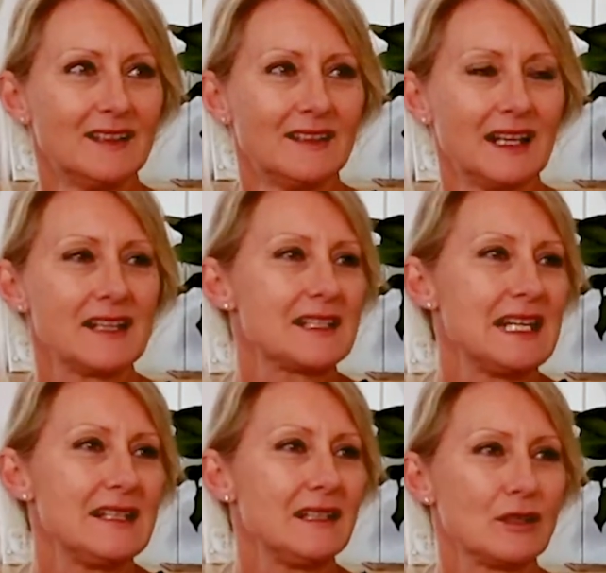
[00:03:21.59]
And it's
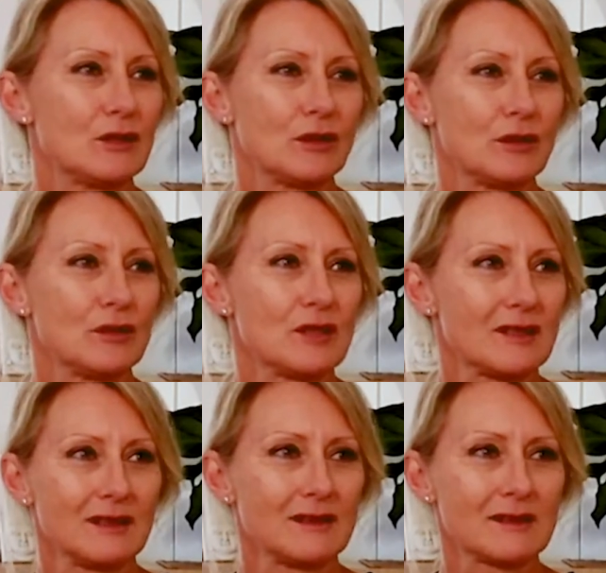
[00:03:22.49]
easy to do, just a
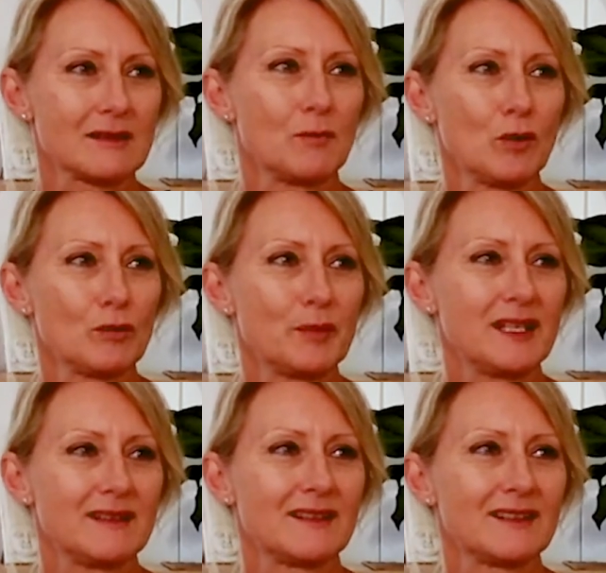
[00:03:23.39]
little small
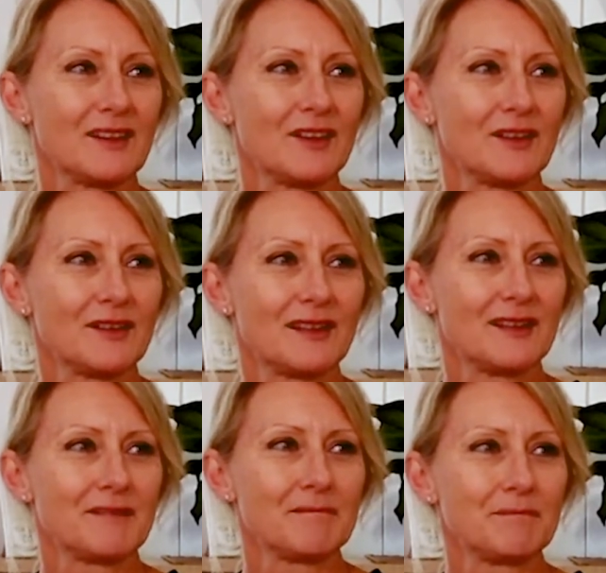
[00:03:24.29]
bin. So,
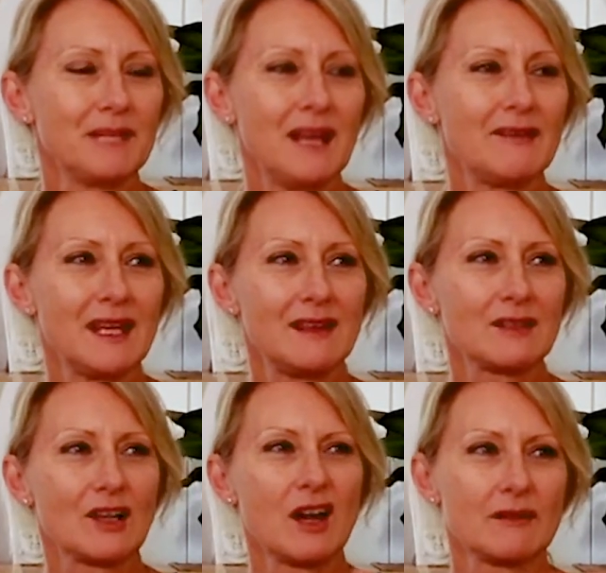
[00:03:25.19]
they're the
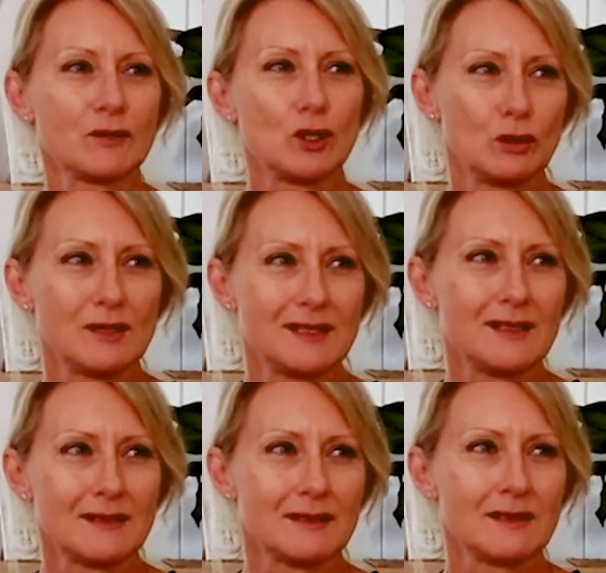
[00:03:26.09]
kind of 2
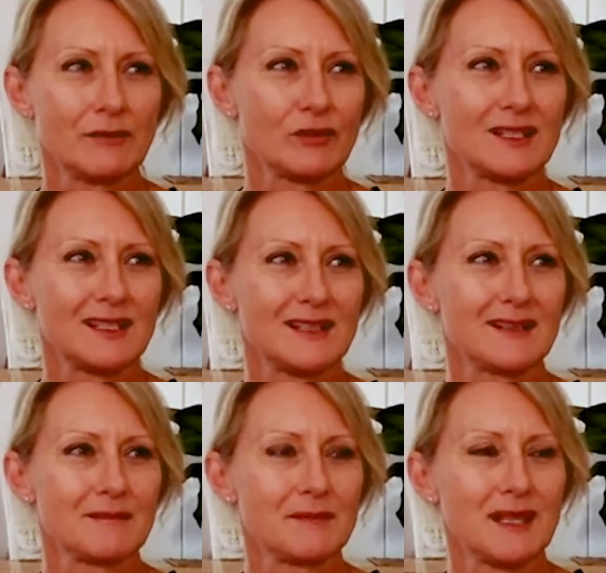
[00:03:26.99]
different
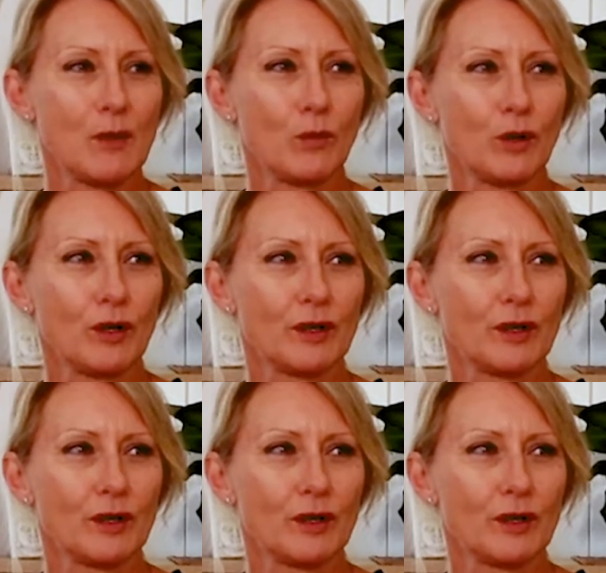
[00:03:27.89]
systems that work.